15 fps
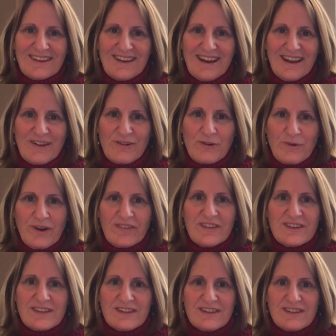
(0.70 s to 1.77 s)
Hi everyone,
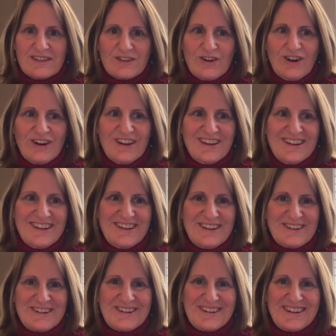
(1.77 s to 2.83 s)
this is Dawn
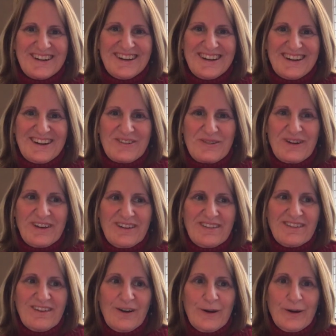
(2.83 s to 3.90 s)
here
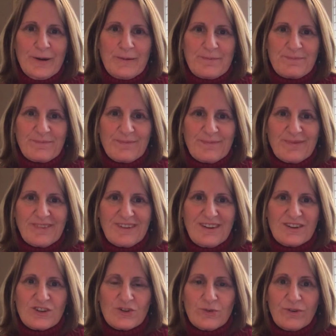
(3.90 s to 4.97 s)
with um,
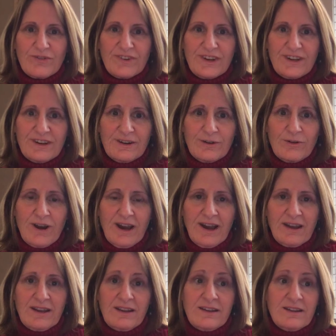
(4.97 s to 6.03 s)
a short video.
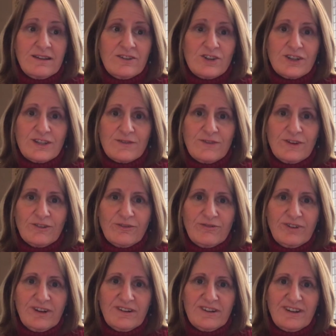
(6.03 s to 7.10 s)
I just feel
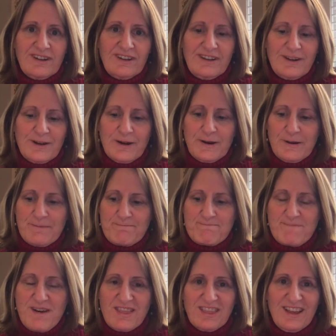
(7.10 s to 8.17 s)
very um,
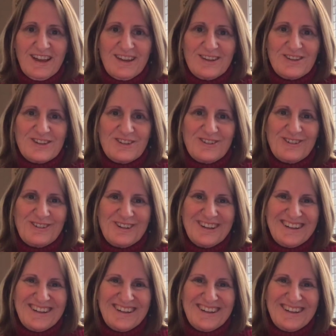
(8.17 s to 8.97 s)
led to